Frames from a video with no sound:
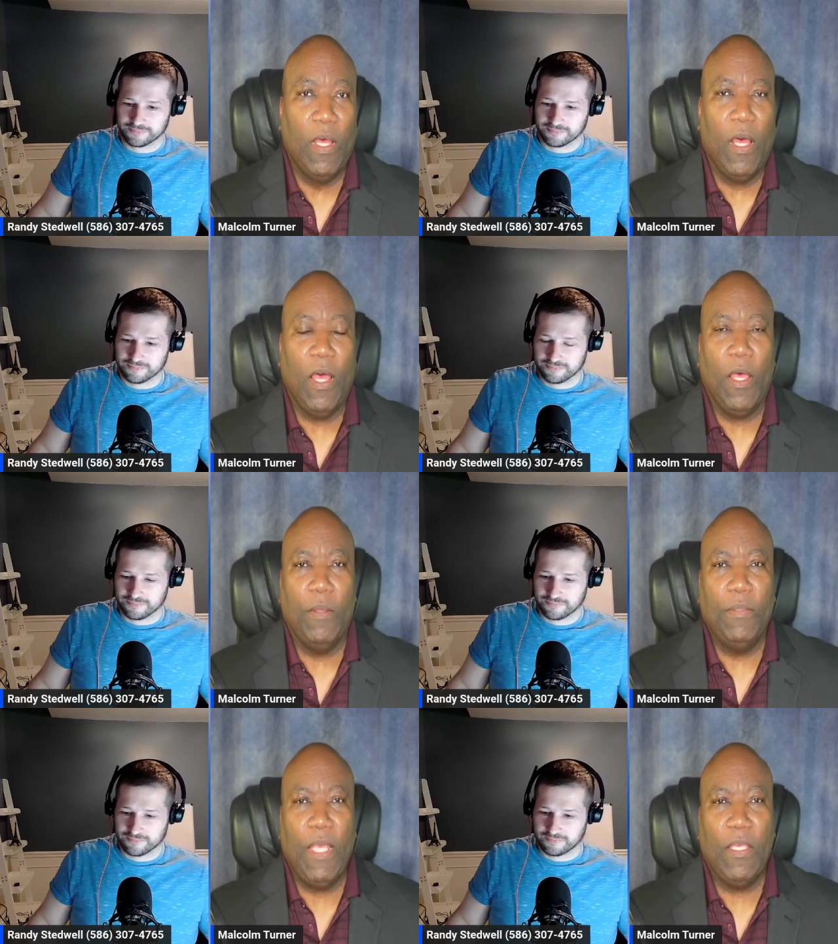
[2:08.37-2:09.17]

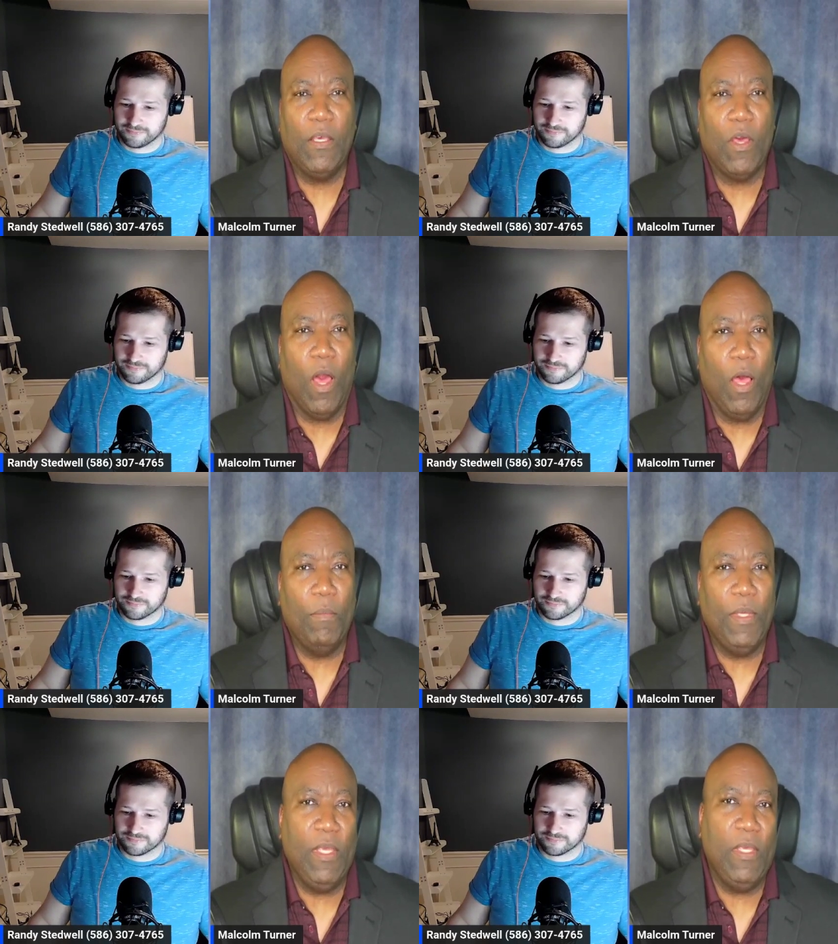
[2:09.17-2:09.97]
Speaker 1: um, they can call
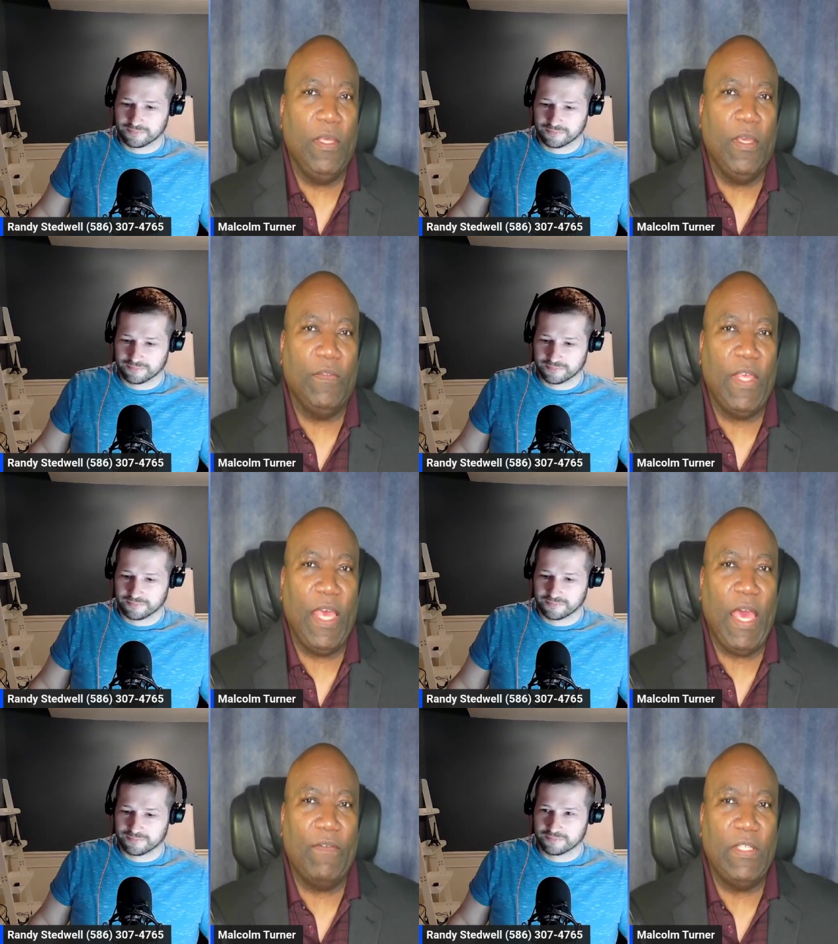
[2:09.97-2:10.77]
me if they
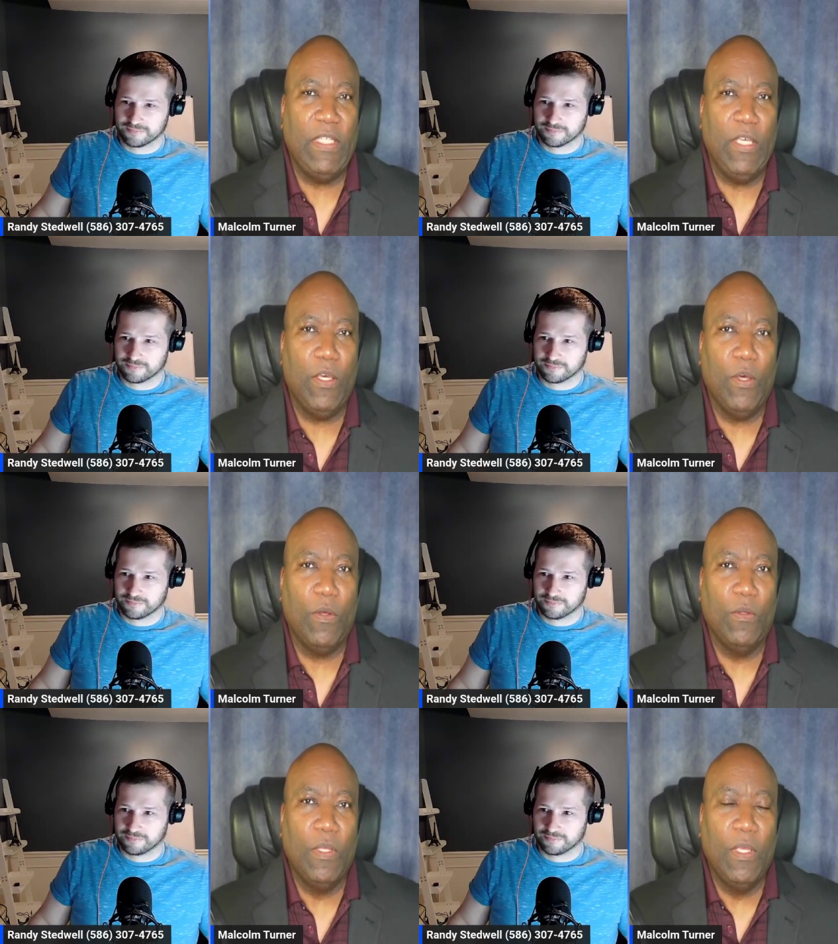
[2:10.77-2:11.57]
have a
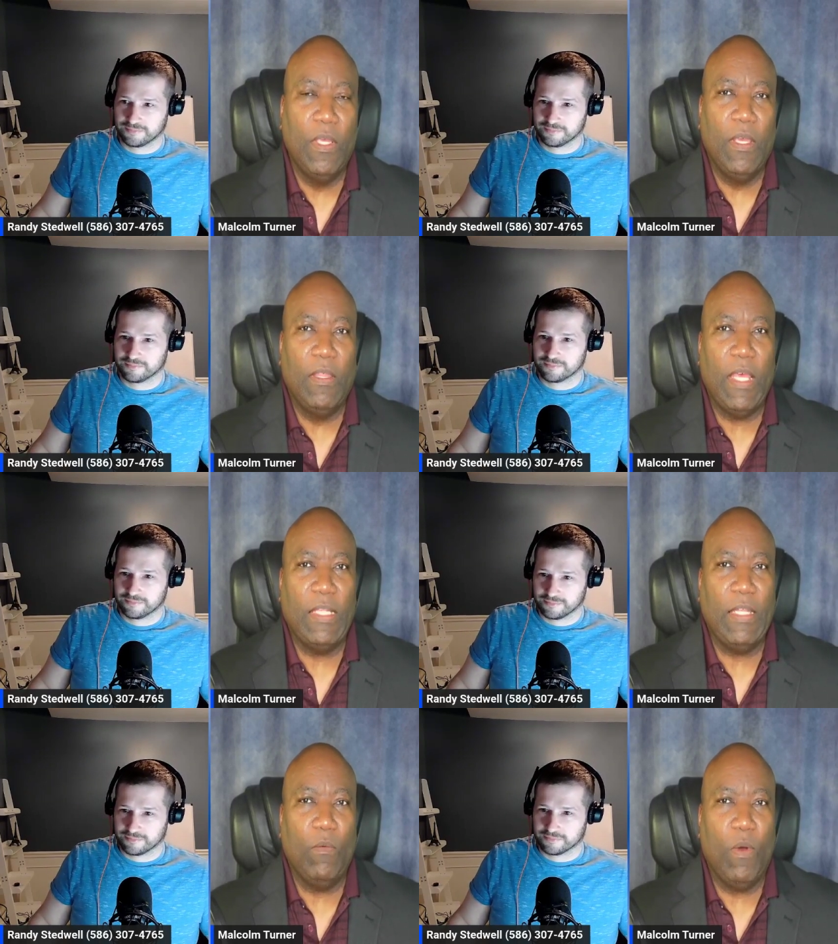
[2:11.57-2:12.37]
deal
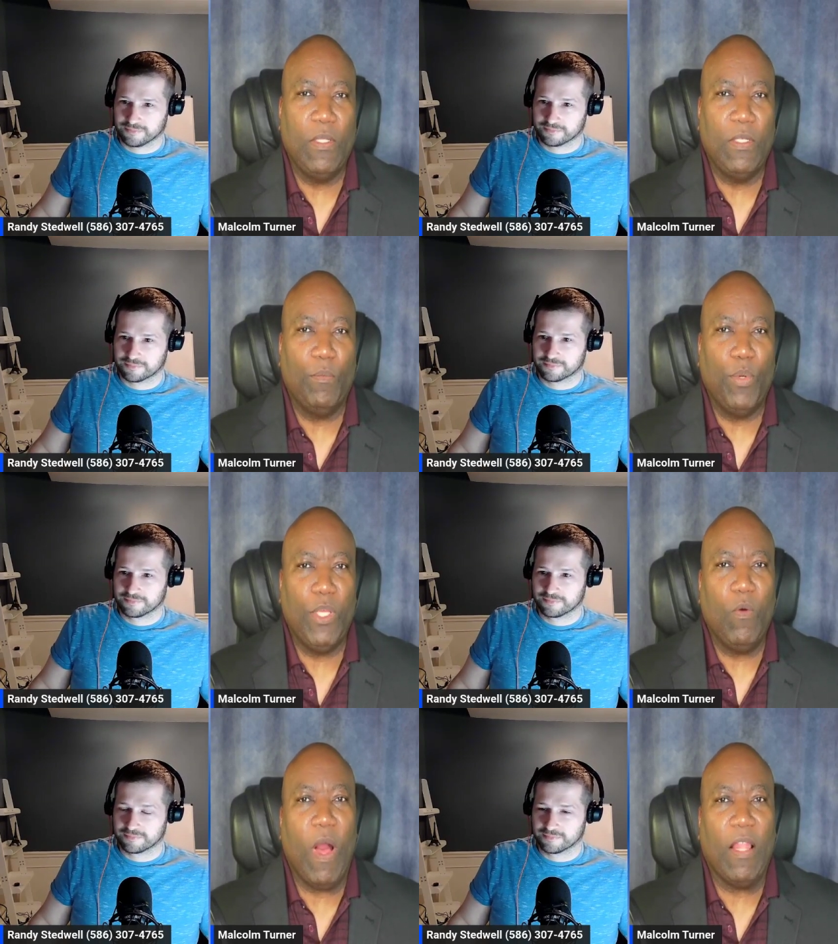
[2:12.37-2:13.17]
that they want to
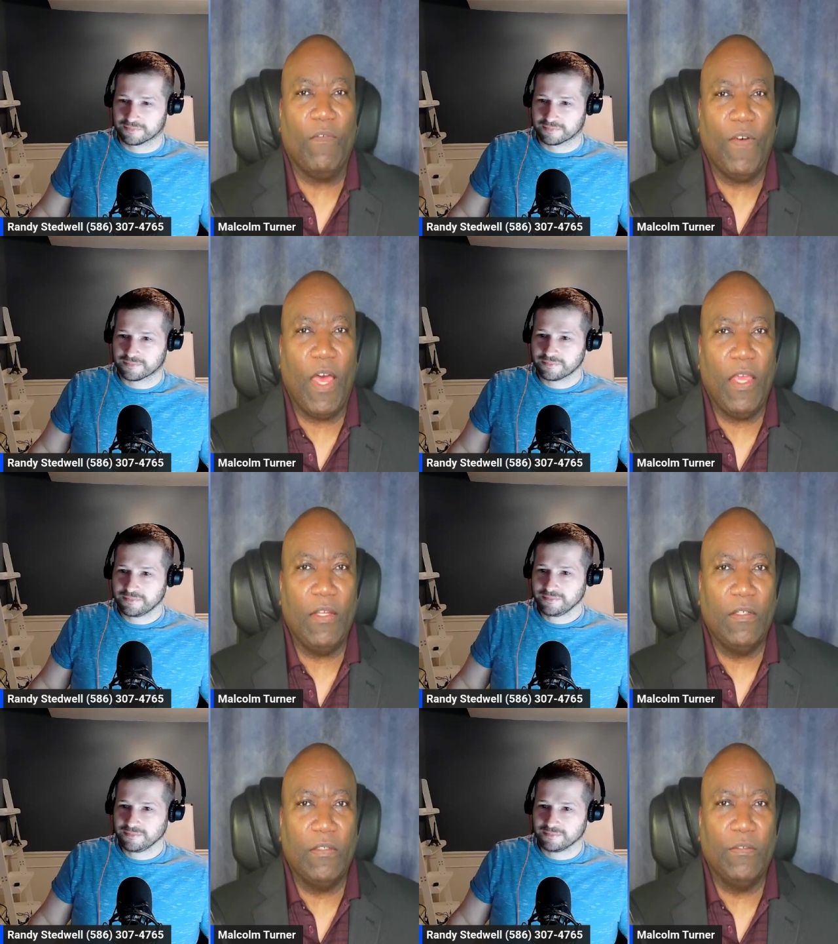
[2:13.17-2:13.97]
pre-qualify
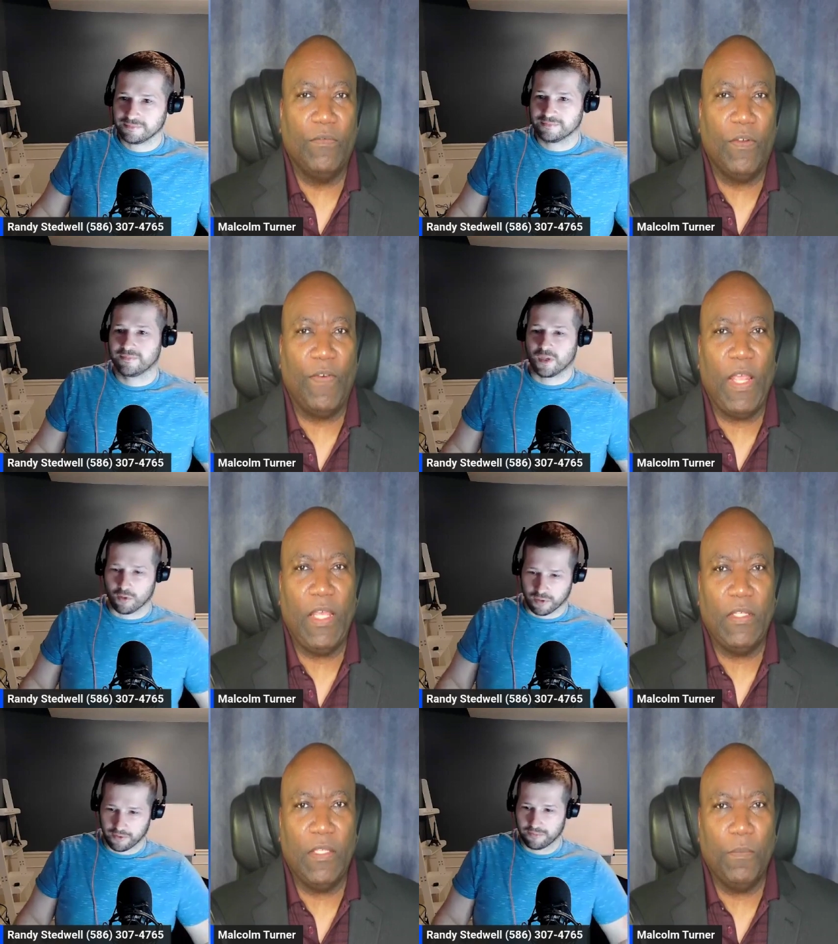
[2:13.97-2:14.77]
for
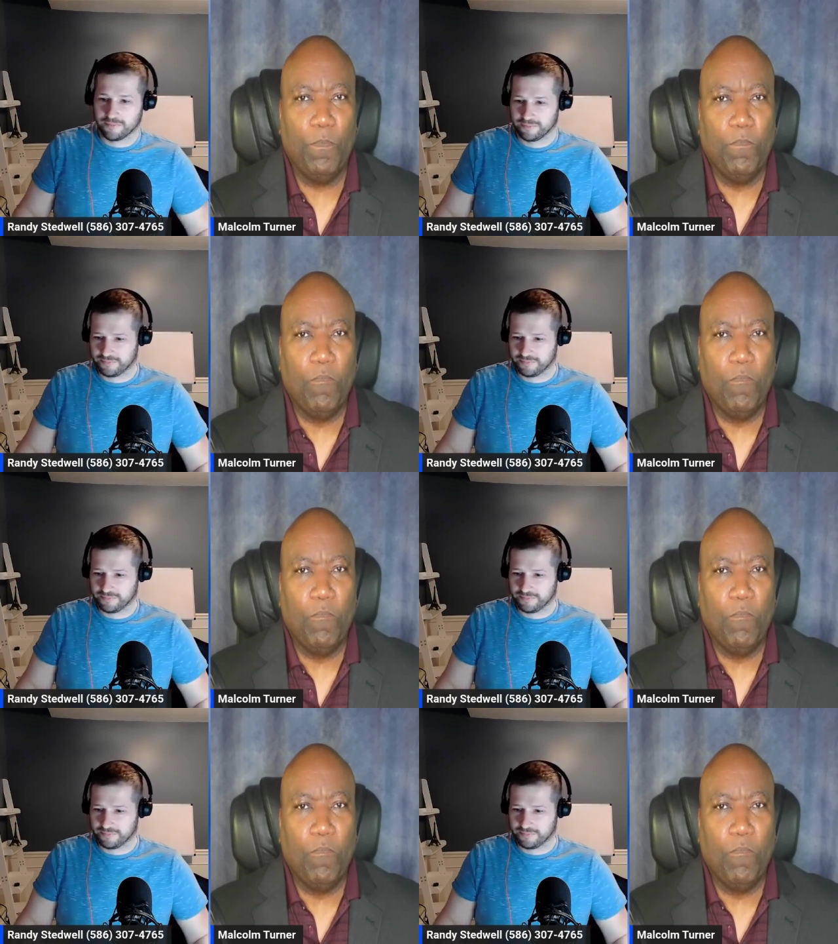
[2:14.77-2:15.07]
financing. Okay.